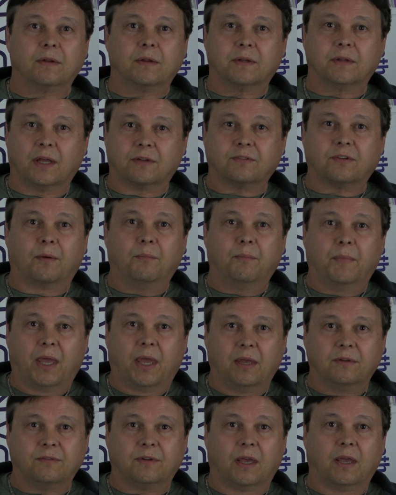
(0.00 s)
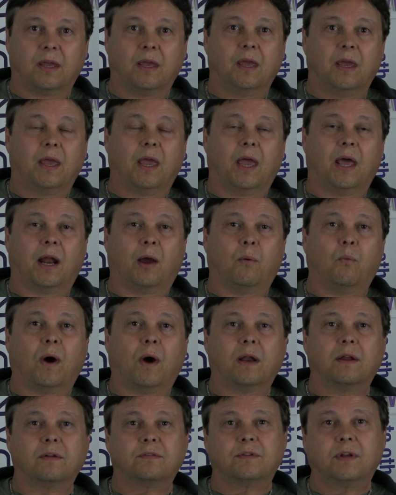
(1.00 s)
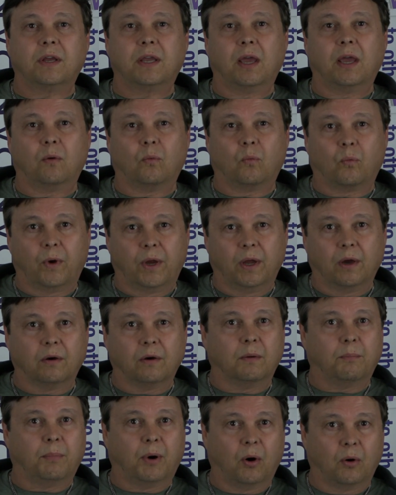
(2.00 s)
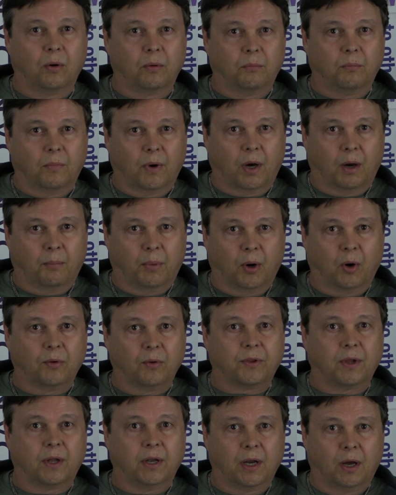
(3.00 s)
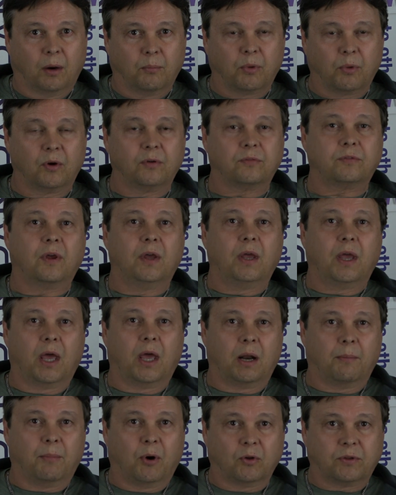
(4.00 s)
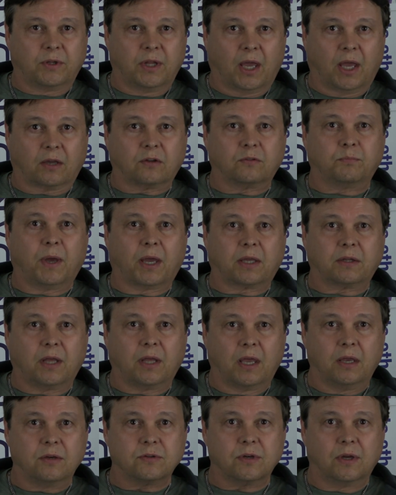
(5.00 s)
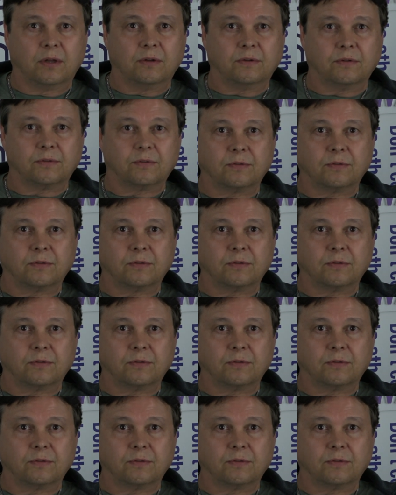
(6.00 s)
That's amazing. And I want us to get real about the numbers and about the expectations.